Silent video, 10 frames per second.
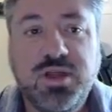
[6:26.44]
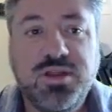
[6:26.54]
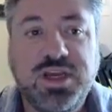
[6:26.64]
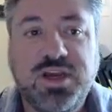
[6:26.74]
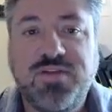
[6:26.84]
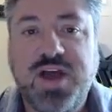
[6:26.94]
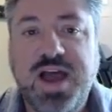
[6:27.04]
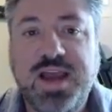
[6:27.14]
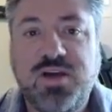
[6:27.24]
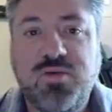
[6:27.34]
Think of a
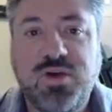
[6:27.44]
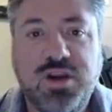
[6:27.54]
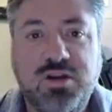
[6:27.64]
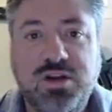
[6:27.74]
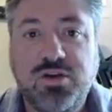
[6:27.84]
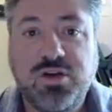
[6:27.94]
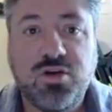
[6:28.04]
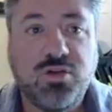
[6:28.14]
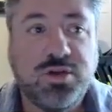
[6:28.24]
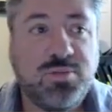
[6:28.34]
hike where you can
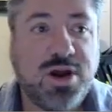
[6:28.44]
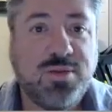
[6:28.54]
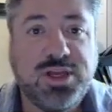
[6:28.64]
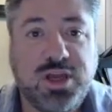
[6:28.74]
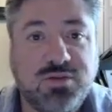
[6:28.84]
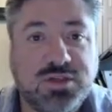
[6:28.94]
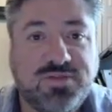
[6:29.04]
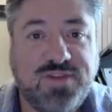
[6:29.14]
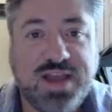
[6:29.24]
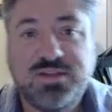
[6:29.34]
only probably go as
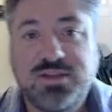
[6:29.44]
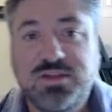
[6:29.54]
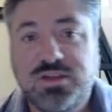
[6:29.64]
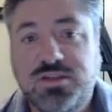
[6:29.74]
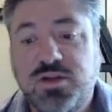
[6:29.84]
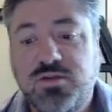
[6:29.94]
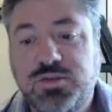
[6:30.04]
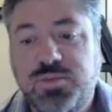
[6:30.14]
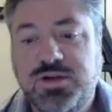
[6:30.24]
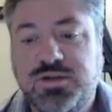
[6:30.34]
fast as the
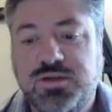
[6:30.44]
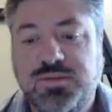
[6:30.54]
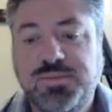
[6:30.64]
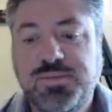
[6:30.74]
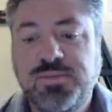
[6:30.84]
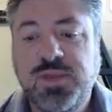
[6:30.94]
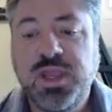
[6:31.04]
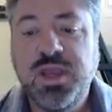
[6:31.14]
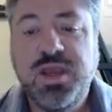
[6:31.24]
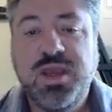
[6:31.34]
slowest person.
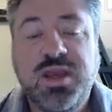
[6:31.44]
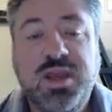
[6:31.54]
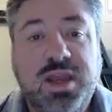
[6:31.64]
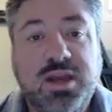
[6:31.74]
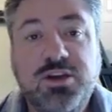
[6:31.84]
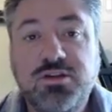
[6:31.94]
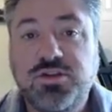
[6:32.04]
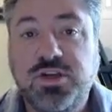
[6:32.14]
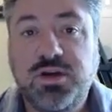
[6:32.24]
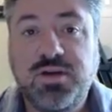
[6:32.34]
It
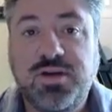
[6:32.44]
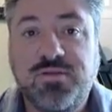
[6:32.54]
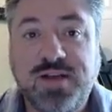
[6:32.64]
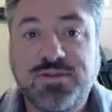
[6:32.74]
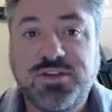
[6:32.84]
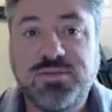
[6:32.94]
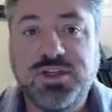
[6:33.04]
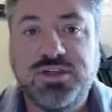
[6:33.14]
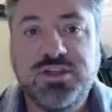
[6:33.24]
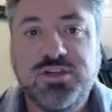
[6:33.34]
usually involves some
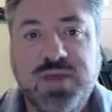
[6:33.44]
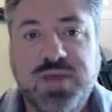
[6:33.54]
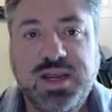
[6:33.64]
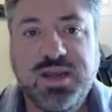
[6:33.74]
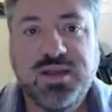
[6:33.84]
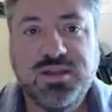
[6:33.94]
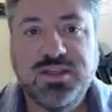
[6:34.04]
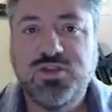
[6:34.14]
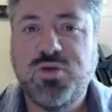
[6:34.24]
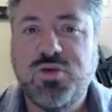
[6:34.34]
decision making.
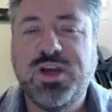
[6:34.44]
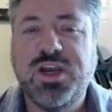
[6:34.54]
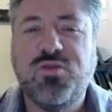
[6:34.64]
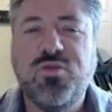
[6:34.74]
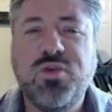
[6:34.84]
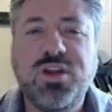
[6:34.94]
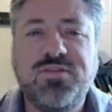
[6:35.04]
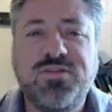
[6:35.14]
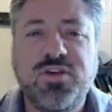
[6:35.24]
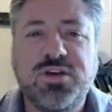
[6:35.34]
This is where we can really
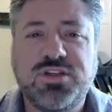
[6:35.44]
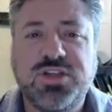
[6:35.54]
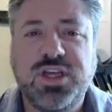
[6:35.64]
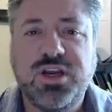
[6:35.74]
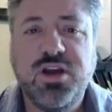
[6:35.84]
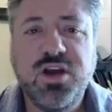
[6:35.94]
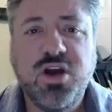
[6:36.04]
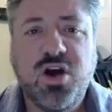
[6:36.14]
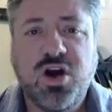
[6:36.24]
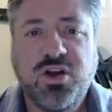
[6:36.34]
focus in
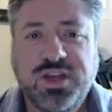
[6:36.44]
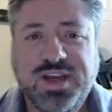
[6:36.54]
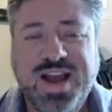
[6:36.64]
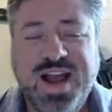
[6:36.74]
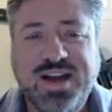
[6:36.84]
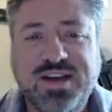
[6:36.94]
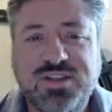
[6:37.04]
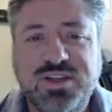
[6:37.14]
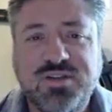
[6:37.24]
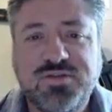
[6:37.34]
on the
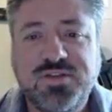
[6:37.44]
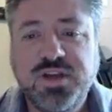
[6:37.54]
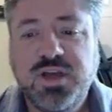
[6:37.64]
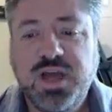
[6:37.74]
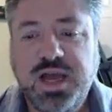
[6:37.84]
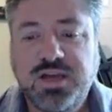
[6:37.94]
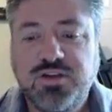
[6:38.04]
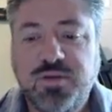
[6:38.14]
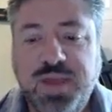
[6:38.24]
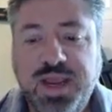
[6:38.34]
cognitive
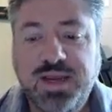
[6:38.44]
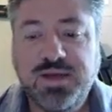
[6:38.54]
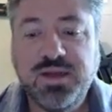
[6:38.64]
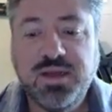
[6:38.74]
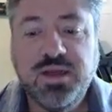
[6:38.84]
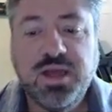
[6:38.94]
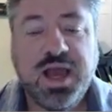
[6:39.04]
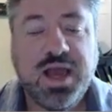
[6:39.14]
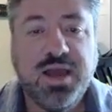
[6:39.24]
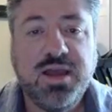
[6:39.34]
domain
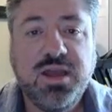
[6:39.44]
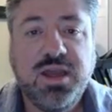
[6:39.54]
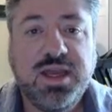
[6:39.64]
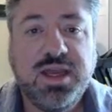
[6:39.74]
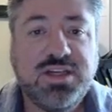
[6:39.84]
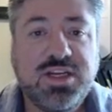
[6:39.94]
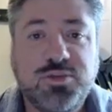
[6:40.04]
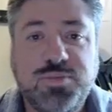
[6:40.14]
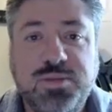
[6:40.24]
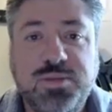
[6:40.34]
and
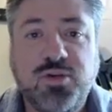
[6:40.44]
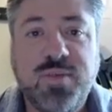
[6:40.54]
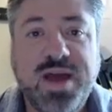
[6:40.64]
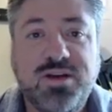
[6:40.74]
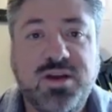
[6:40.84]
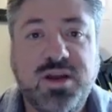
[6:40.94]
teach people about